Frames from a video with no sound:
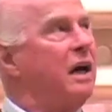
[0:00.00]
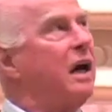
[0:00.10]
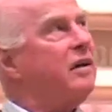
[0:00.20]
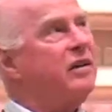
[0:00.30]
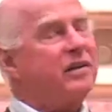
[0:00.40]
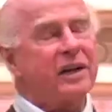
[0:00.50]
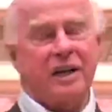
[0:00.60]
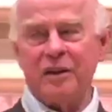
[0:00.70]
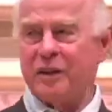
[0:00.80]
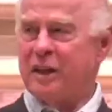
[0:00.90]
and she's kind
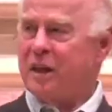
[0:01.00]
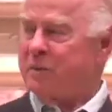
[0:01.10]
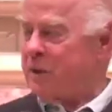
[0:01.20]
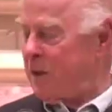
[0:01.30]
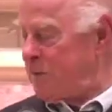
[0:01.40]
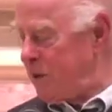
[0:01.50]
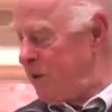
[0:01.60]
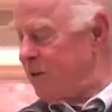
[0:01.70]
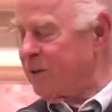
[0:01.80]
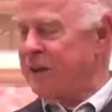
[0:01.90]
of looking up at him and
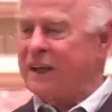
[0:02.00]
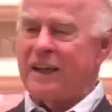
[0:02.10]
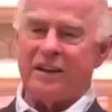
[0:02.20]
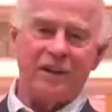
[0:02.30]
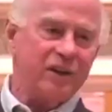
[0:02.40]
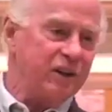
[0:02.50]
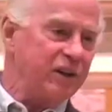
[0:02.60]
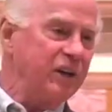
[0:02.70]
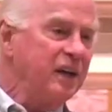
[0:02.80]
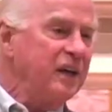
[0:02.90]
he's looking down at
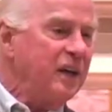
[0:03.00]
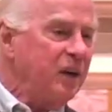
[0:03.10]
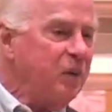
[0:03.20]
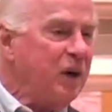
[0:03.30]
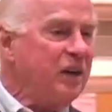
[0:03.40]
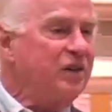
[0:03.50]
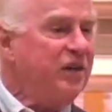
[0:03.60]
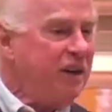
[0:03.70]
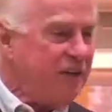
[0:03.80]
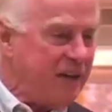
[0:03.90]
her, and what is
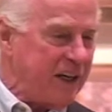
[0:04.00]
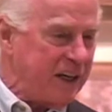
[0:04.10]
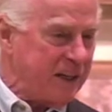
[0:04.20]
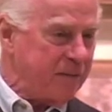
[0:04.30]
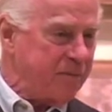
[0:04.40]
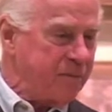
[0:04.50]
she saying?